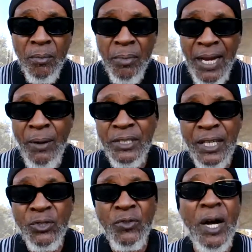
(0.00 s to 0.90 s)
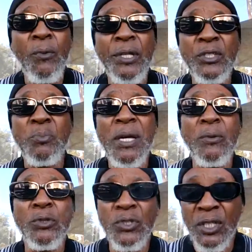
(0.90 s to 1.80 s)
but I was at a trial where this
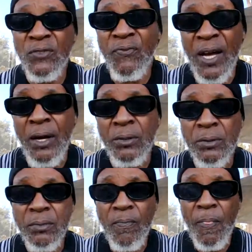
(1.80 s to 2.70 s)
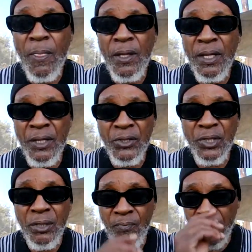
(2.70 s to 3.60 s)
man was just found
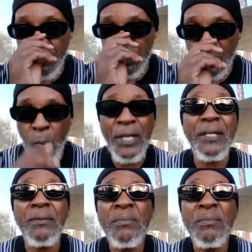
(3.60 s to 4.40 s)
innocent. He was acquitted.